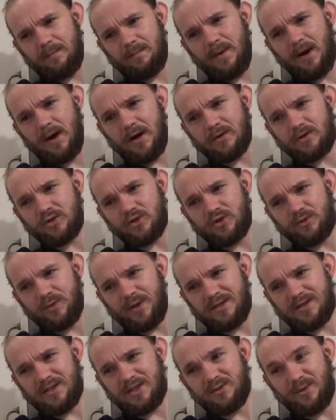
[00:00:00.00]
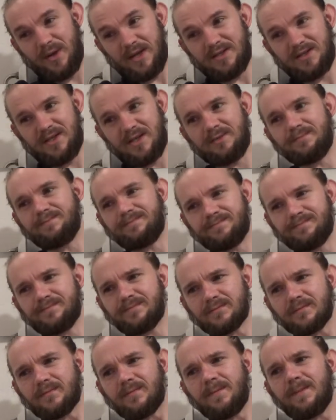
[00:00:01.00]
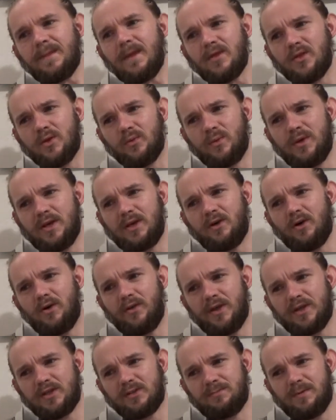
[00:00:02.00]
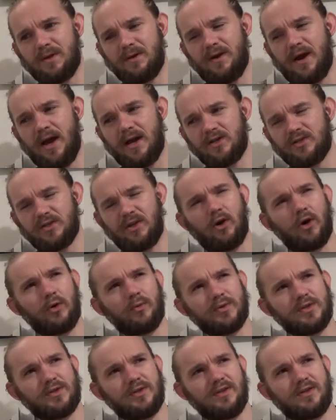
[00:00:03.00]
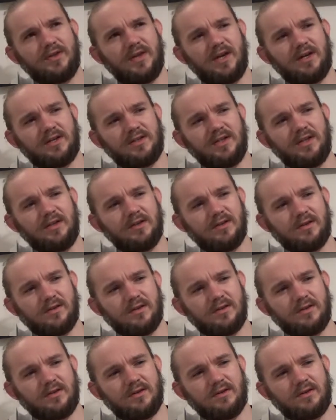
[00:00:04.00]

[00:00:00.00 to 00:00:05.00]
March 2020 that we got this beer actually, or was it the 13th?